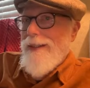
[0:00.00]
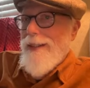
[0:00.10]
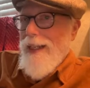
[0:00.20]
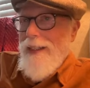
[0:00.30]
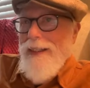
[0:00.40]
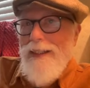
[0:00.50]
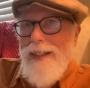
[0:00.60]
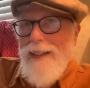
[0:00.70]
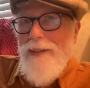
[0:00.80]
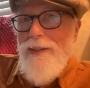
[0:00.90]
of
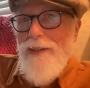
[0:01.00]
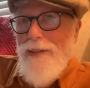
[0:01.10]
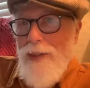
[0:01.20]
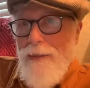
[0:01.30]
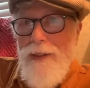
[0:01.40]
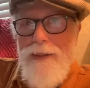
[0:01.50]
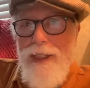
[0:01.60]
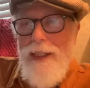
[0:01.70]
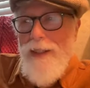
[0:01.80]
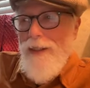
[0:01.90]
gets
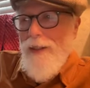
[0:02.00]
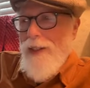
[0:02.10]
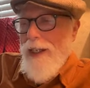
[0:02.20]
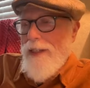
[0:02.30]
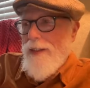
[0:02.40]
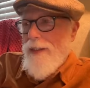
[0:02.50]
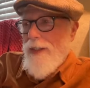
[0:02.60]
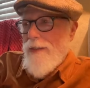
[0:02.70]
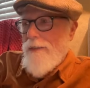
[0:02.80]
seriously into that